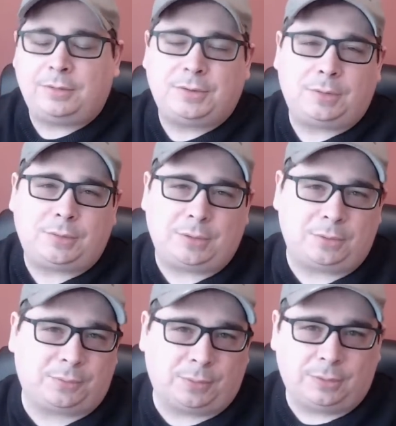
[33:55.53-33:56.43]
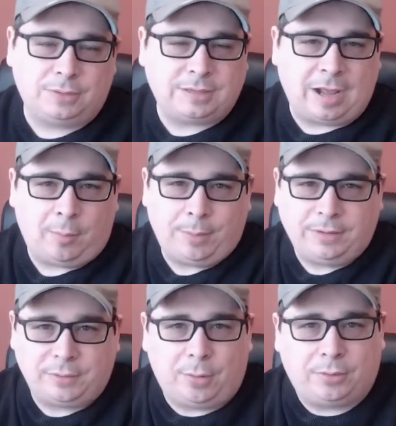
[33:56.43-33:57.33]
They're so, so useful to
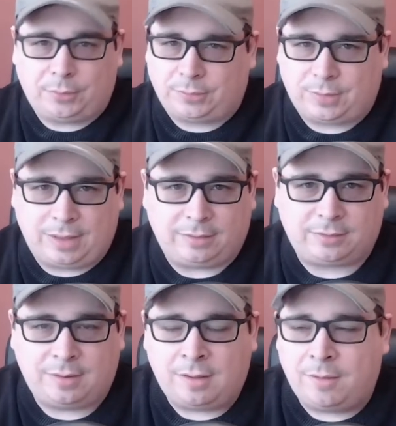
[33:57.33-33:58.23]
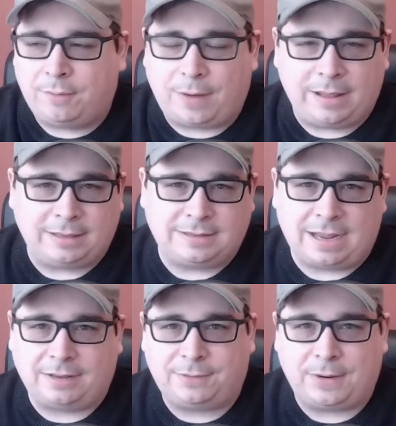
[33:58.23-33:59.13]
helping do all sorts of things filing
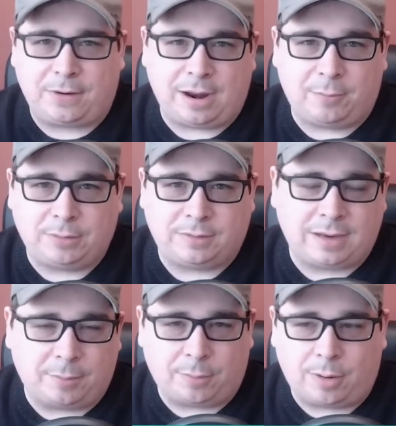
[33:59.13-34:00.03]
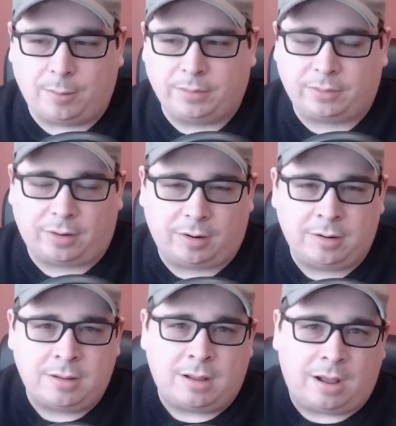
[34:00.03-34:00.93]
states, figuring out what the state requirements
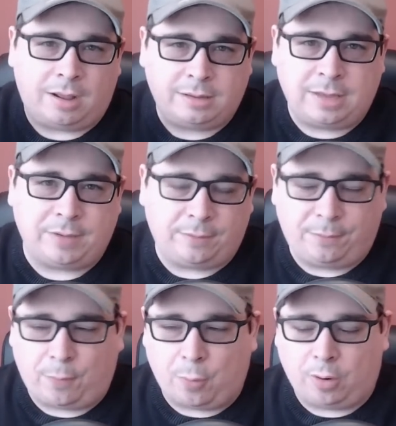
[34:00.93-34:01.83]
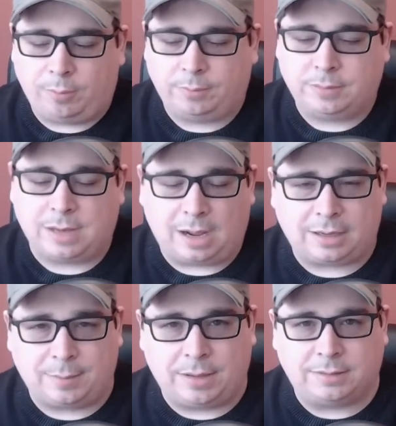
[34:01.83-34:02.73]
are, uh, giving form
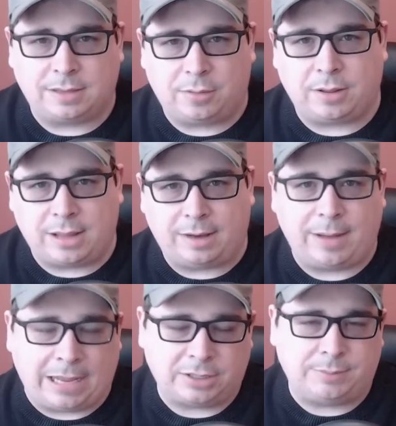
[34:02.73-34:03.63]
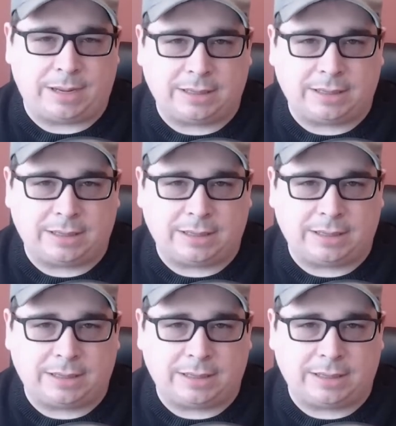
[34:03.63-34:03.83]
documents that you can then actually